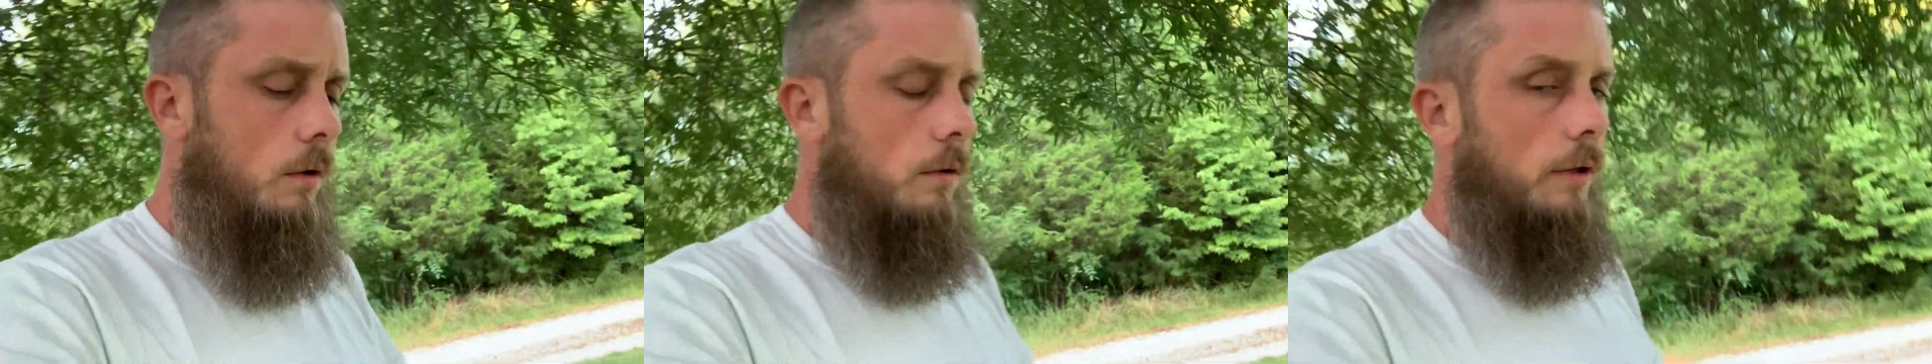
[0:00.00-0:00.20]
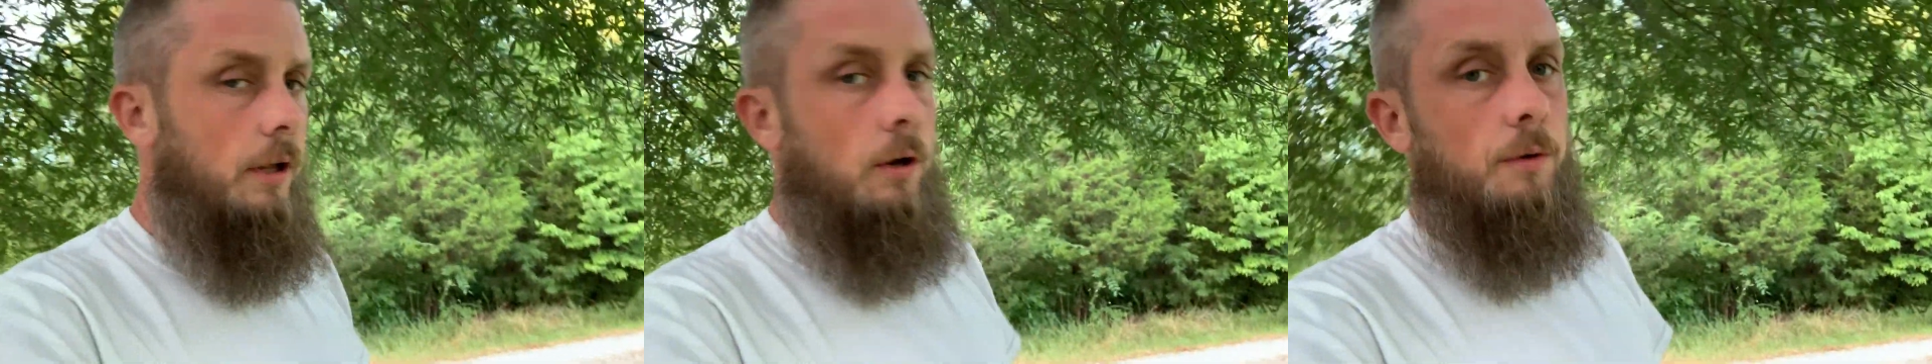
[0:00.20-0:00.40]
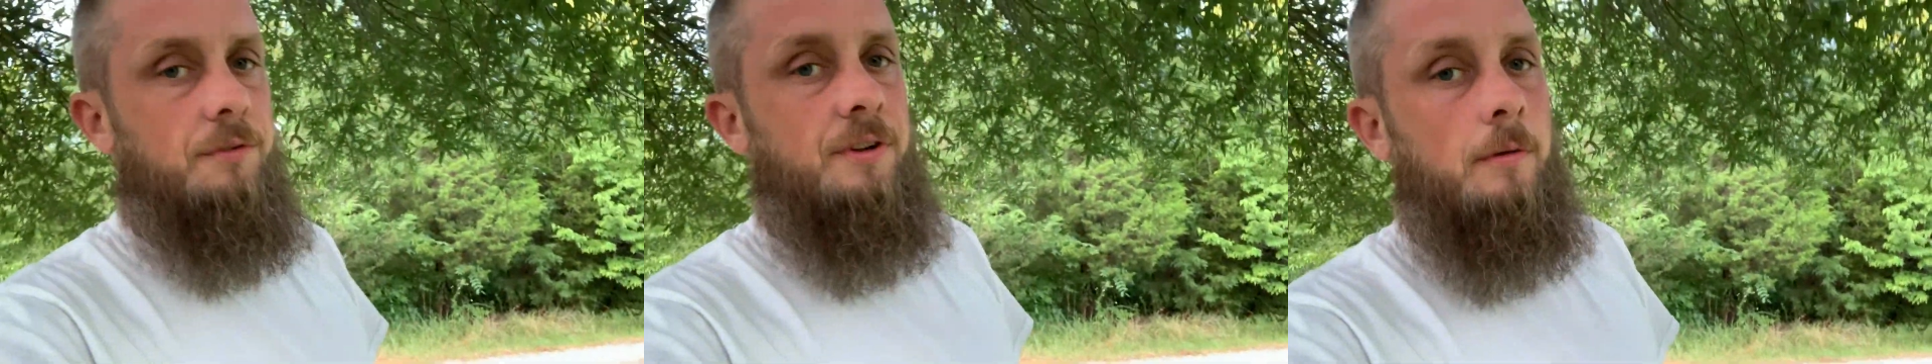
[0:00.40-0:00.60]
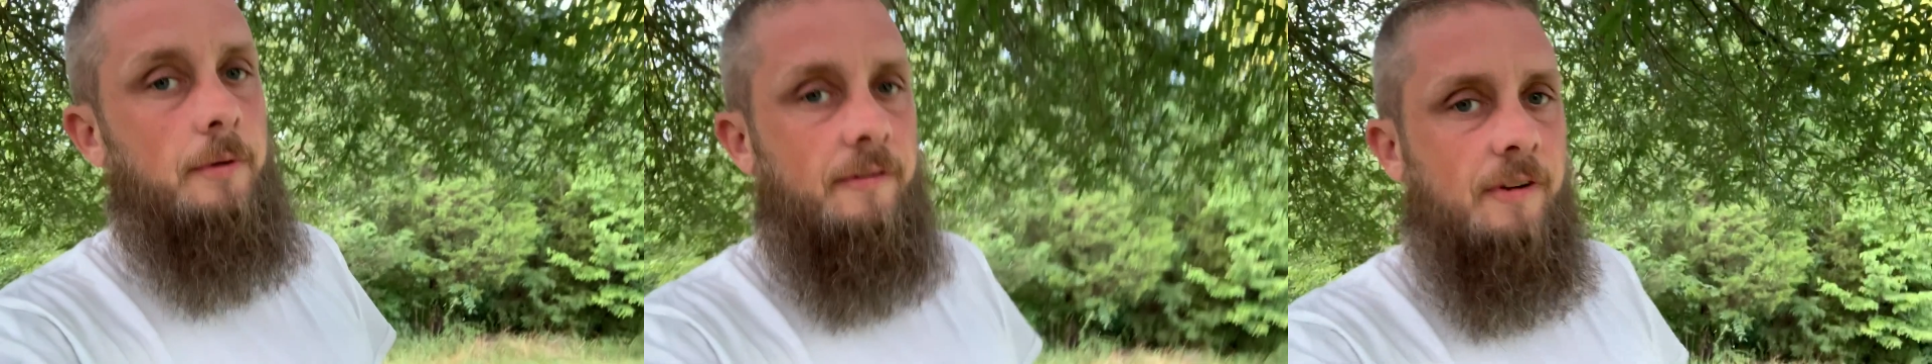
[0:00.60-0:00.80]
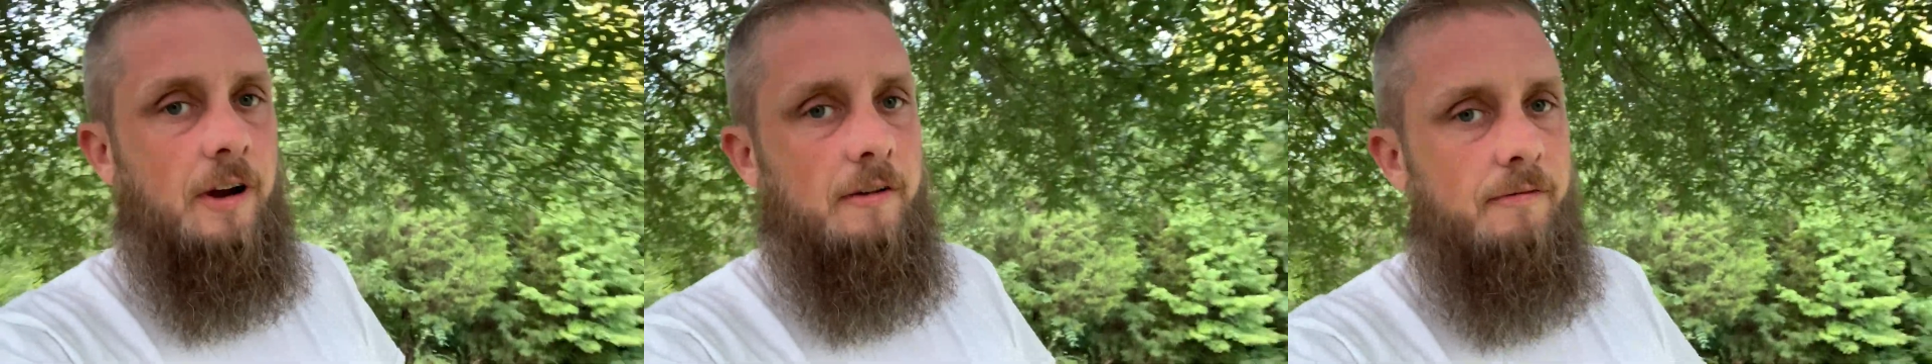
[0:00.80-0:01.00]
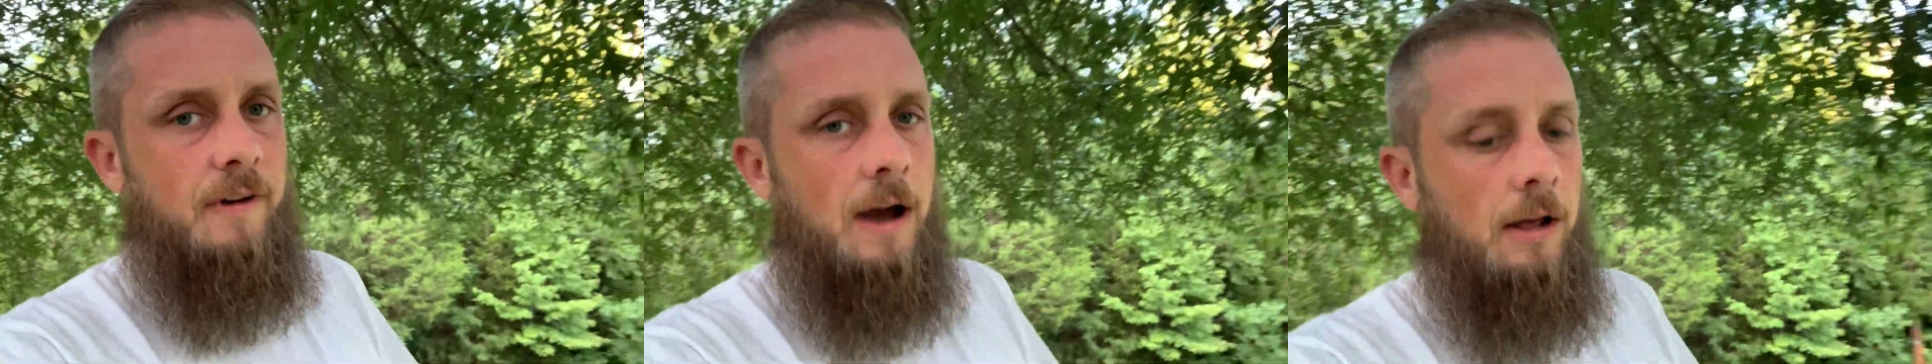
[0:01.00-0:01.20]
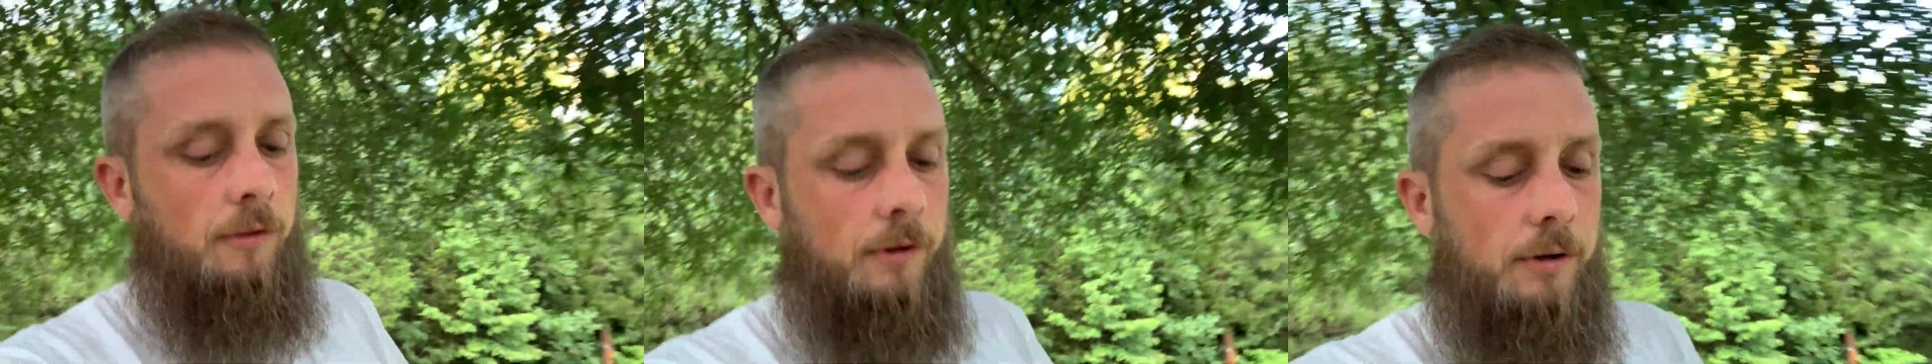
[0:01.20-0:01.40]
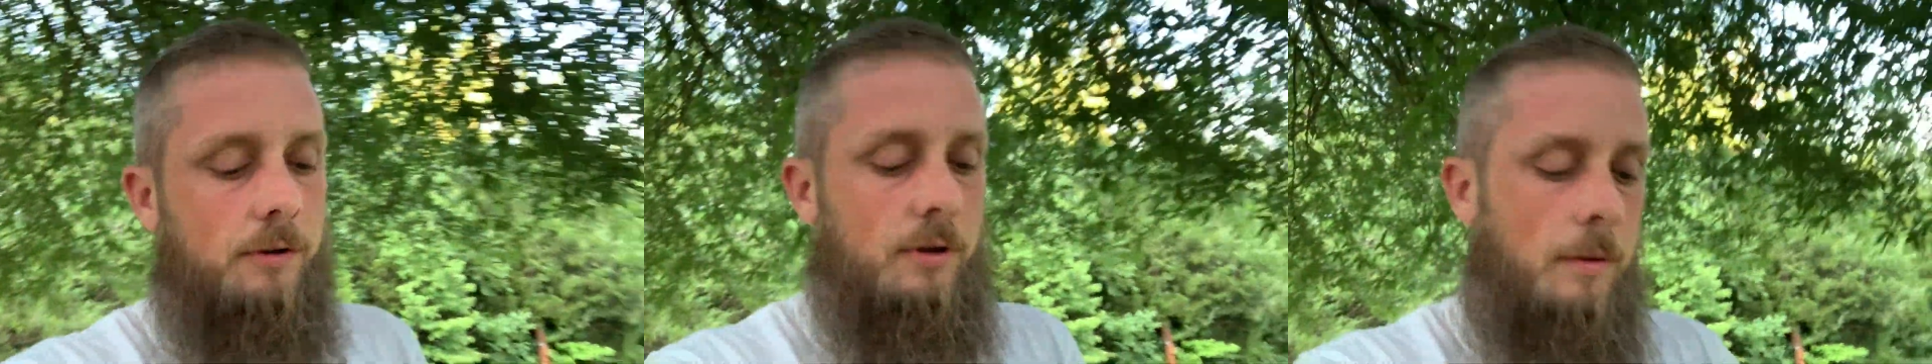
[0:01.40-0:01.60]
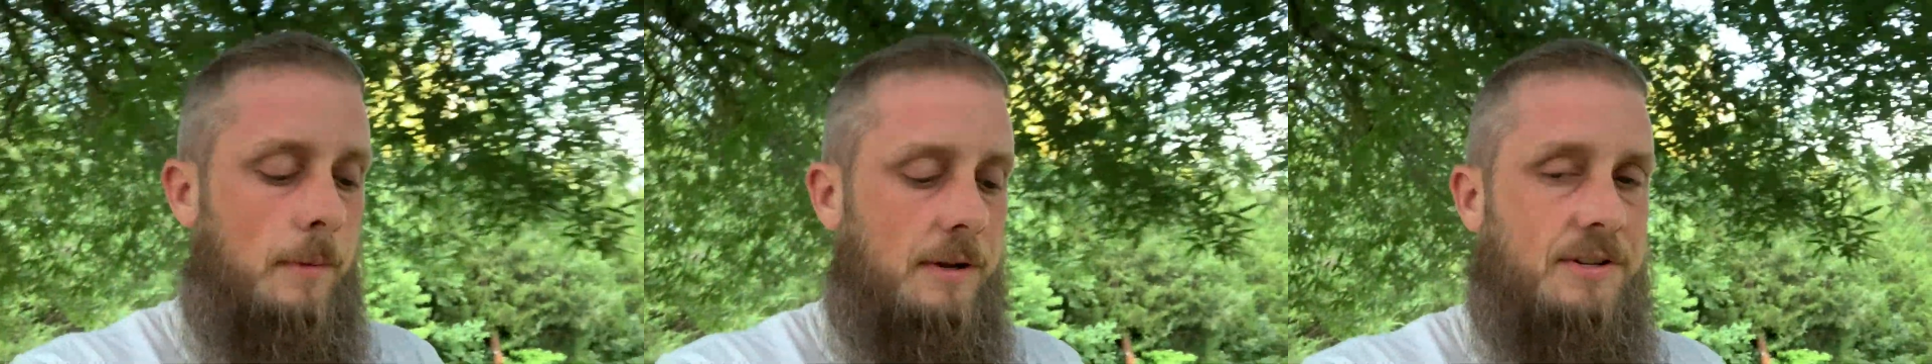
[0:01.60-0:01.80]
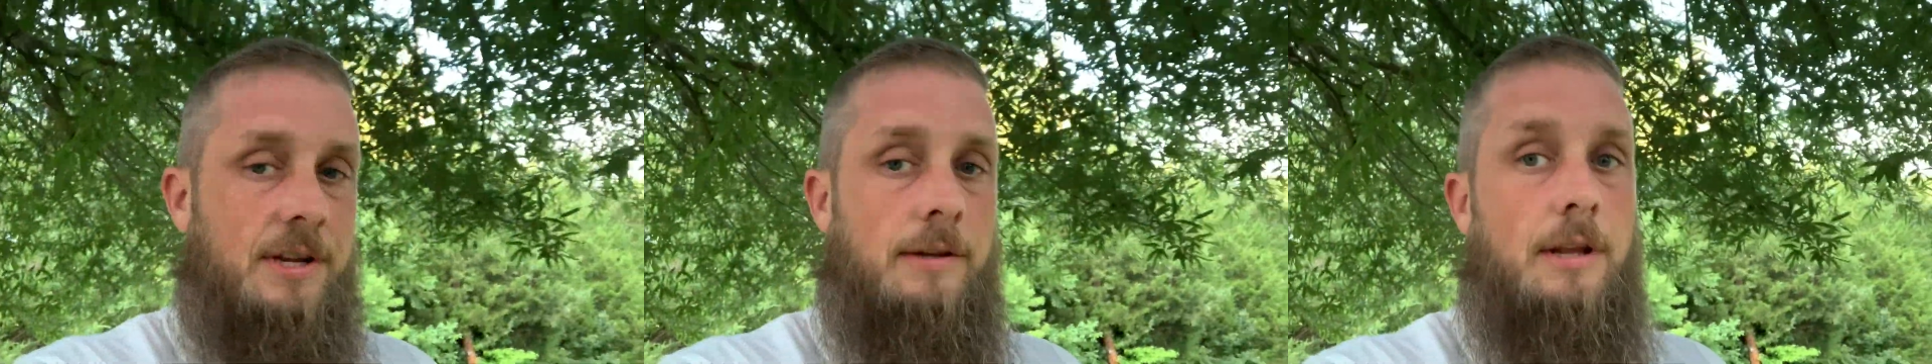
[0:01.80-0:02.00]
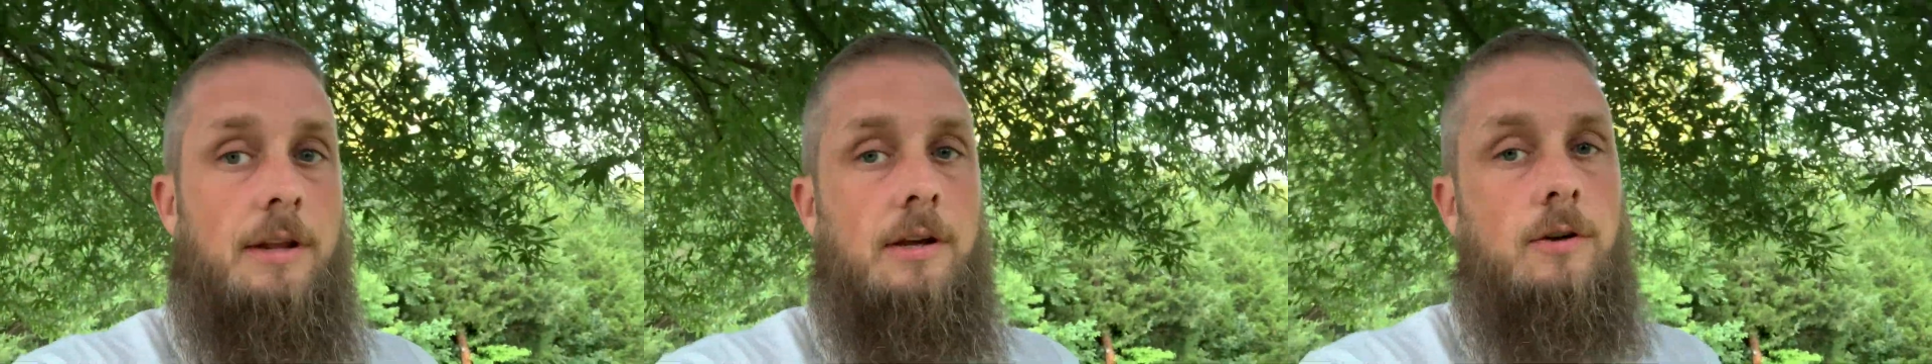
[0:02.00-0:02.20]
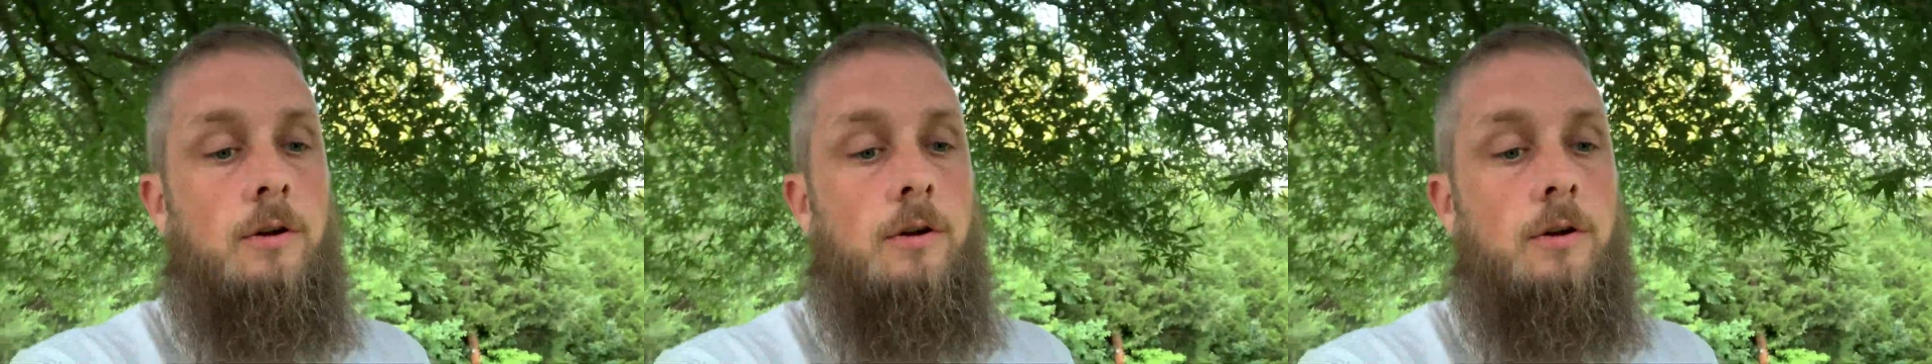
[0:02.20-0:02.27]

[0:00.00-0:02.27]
They don't seem to be very violent. I'm not saying that they